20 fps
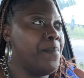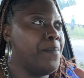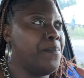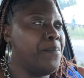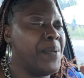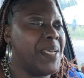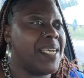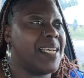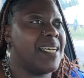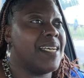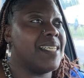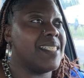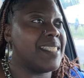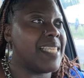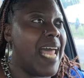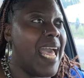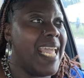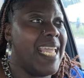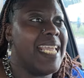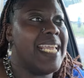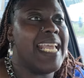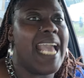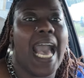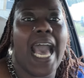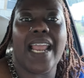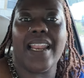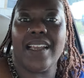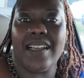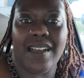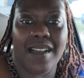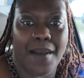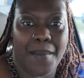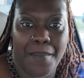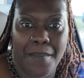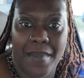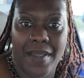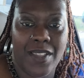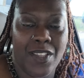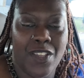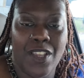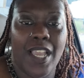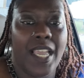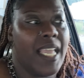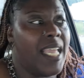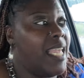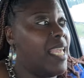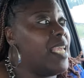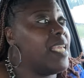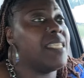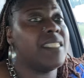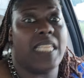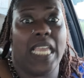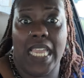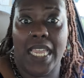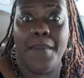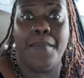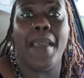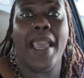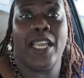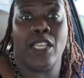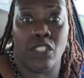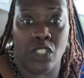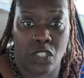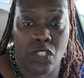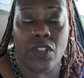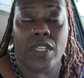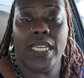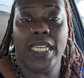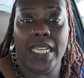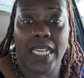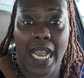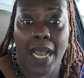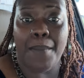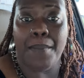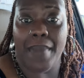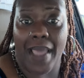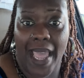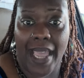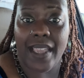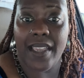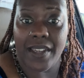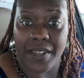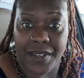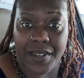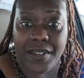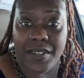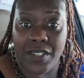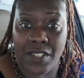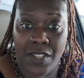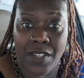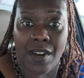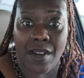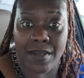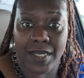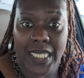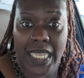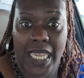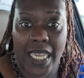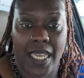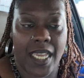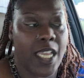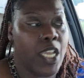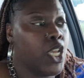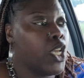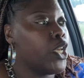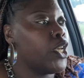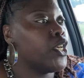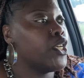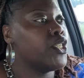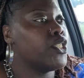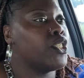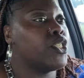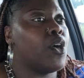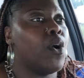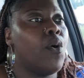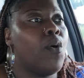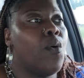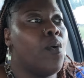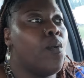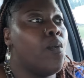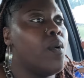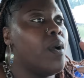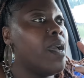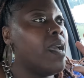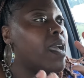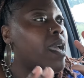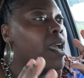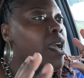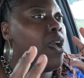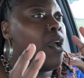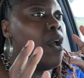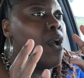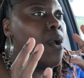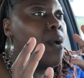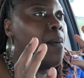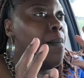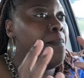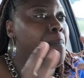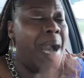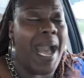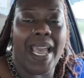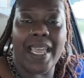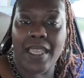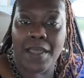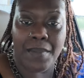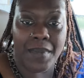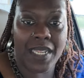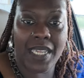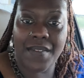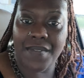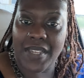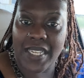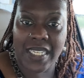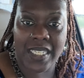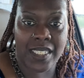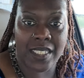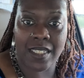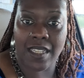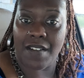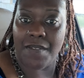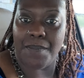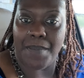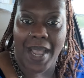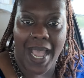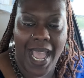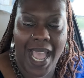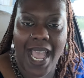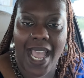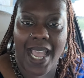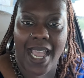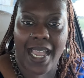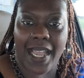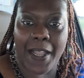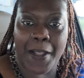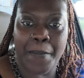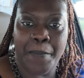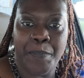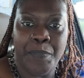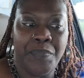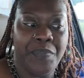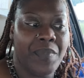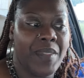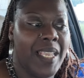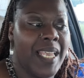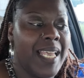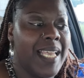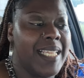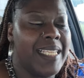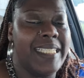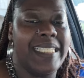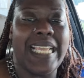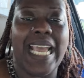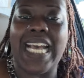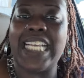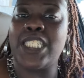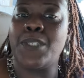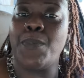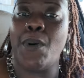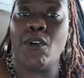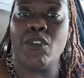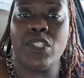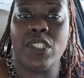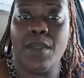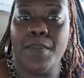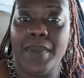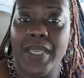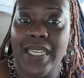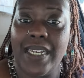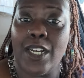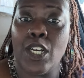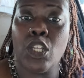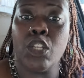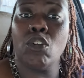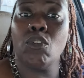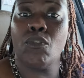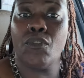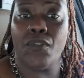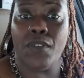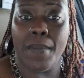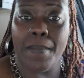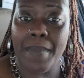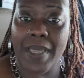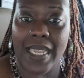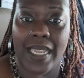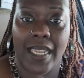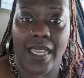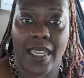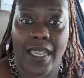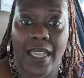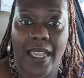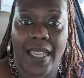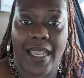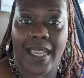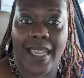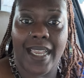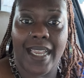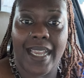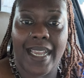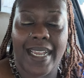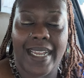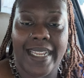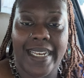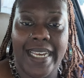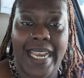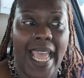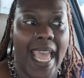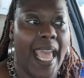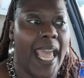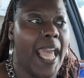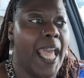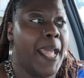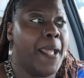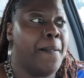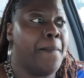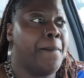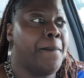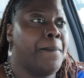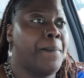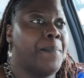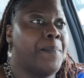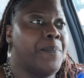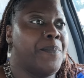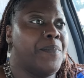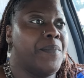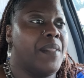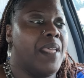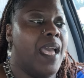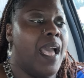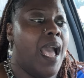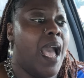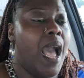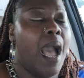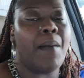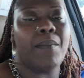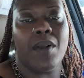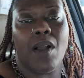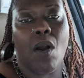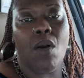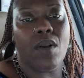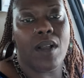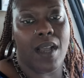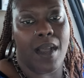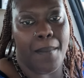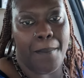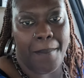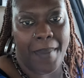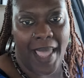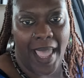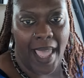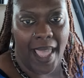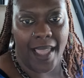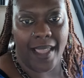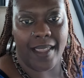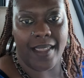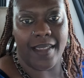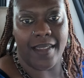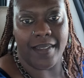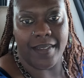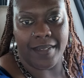because like he got to come he's he making sure he come back here. You know what I'm saying? So by him leaving his stuff behind, that's supposed to be a clue for me that I'm going to come back.